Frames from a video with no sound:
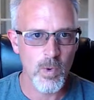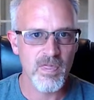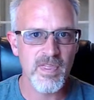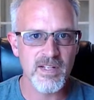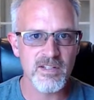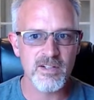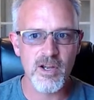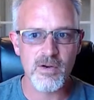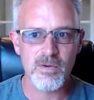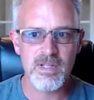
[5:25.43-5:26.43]
thing to
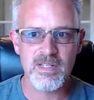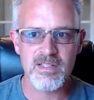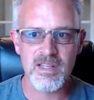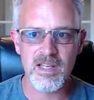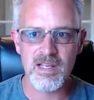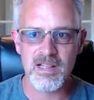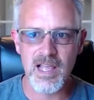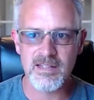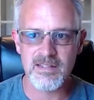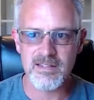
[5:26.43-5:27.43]
note is the
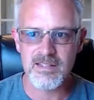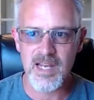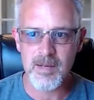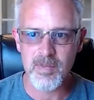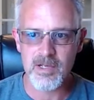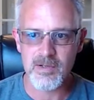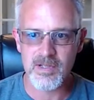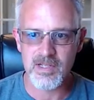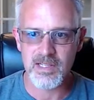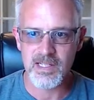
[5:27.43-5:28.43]
license type, and you
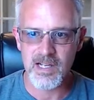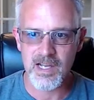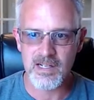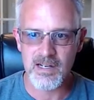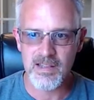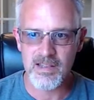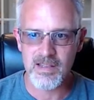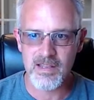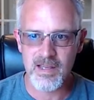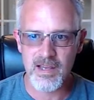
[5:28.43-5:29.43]
can click on
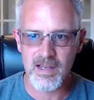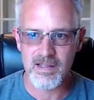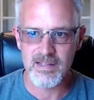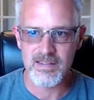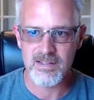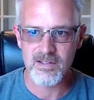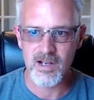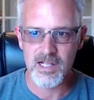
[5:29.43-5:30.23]
in this column